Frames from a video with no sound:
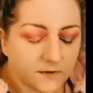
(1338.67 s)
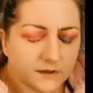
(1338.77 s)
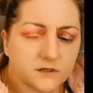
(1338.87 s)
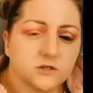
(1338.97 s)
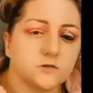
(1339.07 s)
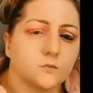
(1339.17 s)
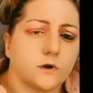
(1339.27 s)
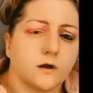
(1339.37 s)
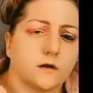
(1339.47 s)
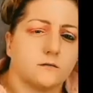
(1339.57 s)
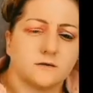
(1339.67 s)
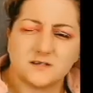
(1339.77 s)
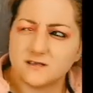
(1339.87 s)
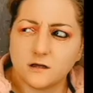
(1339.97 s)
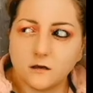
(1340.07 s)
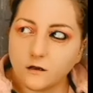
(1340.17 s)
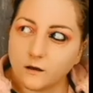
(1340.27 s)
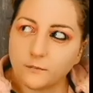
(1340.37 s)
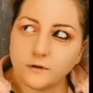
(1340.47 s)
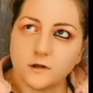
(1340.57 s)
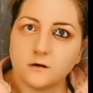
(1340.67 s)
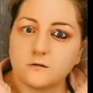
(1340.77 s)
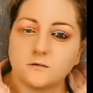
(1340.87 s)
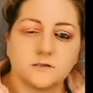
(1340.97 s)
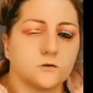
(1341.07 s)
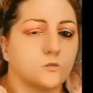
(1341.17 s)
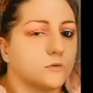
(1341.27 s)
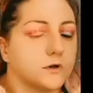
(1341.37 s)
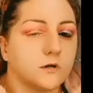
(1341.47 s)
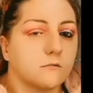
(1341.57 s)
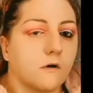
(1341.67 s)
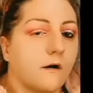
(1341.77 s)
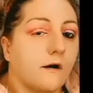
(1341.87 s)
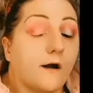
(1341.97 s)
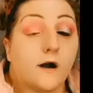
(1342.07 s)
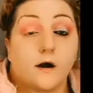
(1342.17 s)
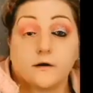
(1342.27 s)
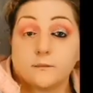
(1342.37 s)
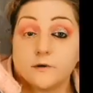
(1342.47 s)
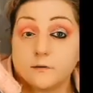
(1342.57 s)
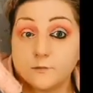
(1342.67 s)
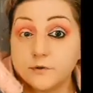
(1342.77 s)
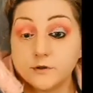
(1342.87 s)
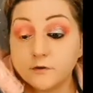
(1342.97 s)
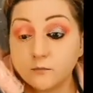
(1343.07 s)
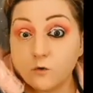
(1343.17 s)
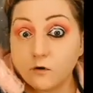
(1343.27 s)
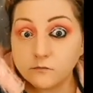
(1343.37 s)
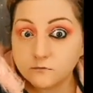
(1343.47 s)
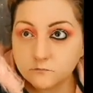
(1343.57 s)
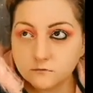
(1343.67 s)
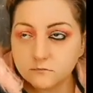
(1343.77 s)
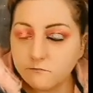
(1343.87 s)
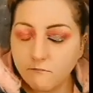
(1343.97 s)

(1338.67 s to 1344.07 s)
That's just what I see happening slowly. I could be completely wrong.